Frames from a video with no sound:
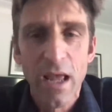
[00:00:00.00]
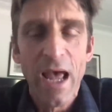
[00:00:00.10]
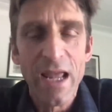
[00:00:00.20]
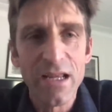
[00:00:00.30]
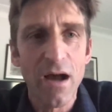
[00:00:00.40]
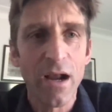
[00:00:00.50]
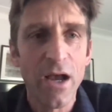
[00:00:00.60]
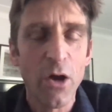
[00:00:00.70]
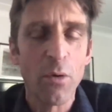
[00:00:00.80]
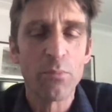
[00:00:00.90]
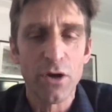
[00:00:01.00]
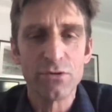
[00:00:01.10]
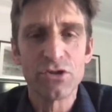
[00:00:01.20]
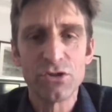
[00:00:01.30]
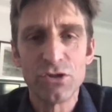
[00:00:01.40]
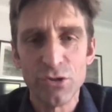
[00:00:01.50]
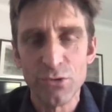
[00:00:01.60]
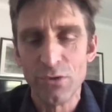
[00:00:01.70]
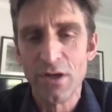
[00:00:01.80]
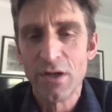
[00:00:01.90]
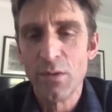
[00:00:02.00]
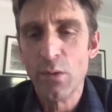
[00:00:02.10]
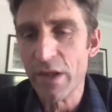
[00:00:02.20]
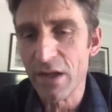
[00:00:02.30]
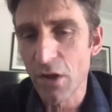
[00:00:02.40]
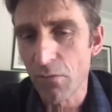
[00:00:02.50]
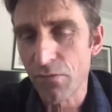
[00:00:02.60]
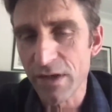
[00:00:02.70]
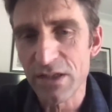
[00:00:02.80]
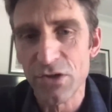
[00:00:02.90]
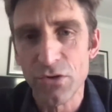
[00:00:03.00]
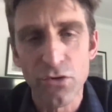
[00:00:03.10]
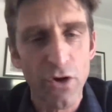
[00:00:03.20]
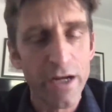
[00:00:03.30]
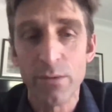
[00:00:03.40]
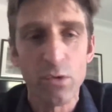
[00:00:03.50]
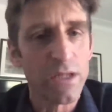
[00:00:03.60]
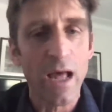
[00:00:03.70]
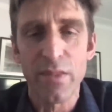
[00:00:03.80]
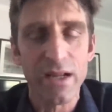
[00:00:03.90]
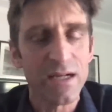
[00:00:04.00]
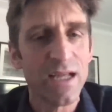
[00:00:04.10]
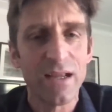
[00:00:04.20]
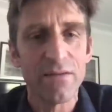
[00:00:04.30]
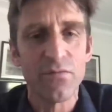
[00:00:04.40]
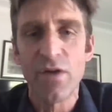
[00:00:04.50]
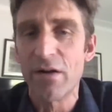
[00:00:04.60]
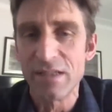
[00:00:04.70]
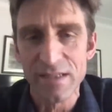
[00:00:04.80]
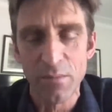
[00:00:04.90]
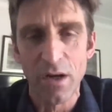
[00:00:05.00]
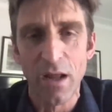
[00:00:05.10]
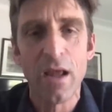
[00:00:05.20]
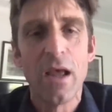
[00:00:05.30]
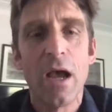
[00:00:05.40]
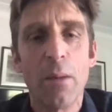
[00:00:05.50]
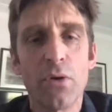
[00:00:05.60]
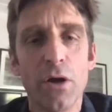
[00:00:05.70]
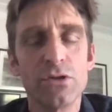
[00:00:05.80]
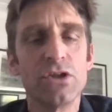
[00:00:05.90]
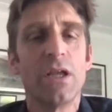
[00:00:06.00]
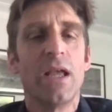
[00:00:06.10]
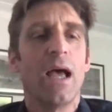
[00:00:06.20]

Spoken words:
a gung-ho approach to the conflict in Ukraine, and will, I think, take a very similar approach